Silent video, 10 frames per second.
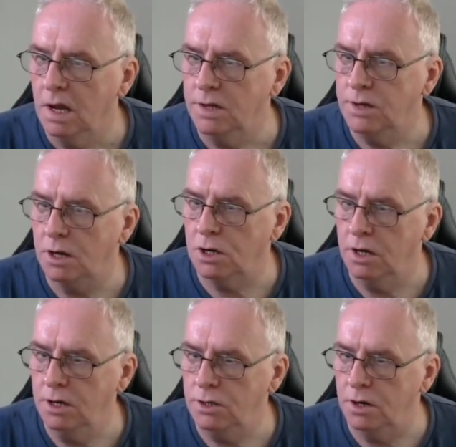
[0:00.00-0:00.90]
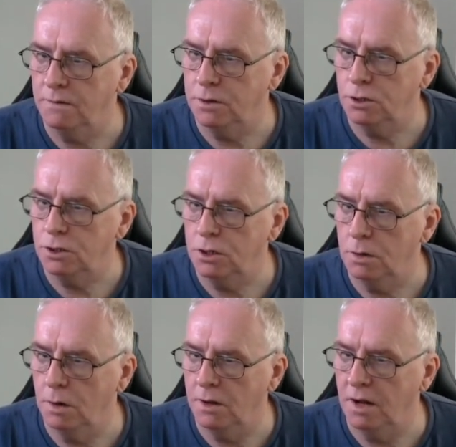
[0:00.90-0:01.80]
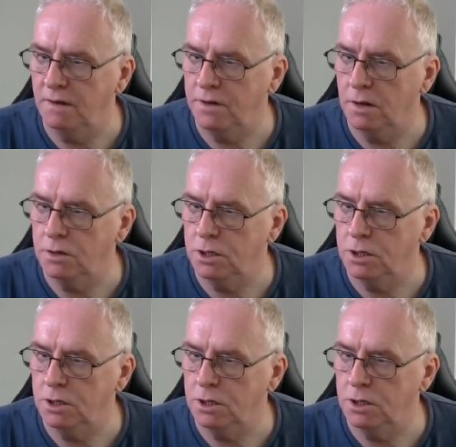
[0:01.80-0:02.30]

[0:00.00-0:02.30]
It's actually easier if I just show you on the left-hand